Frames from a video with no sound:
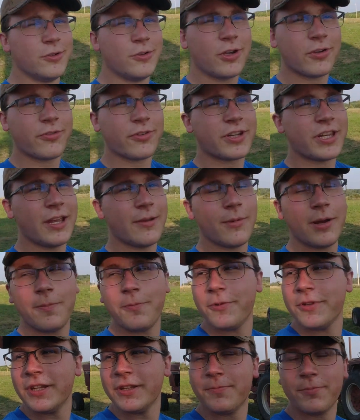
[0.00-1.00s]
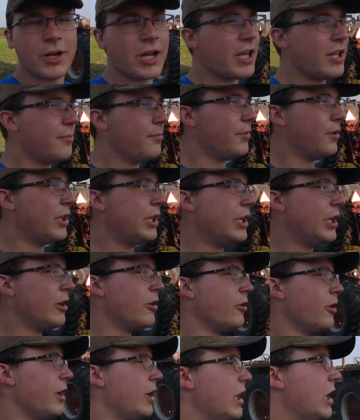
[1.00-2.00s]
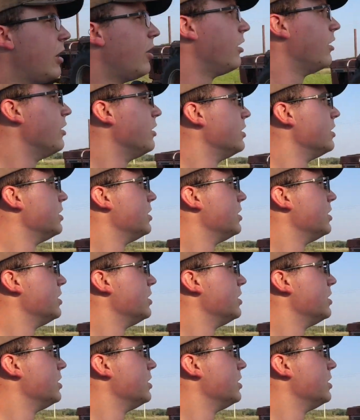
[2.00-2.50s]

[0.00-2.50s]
Whoever came up with it is probably a millionaire right now.